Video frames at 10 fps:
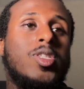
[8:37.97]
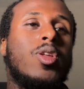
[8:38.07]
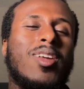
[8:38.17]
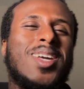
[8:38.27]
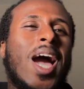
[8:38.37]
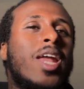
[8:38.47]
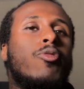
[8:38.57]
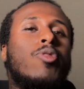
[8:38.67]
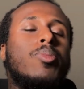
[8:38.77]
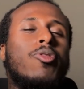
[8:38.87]
like kind of
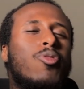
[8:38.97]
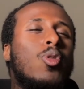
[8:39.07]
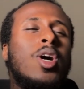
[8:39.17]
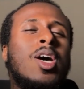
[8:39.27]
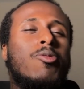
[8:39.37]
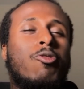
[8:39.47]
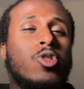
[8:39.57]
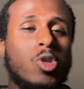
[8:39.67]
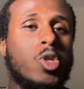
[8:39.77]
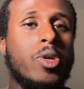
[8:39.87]
when before
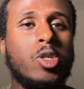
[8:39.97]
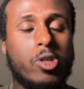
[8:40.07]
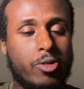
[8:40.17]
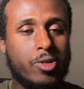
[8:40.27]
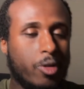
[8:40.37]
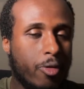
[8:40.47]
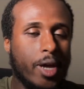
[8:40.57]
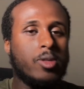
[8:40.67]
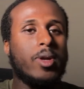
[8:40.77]
social media was on the rise, right?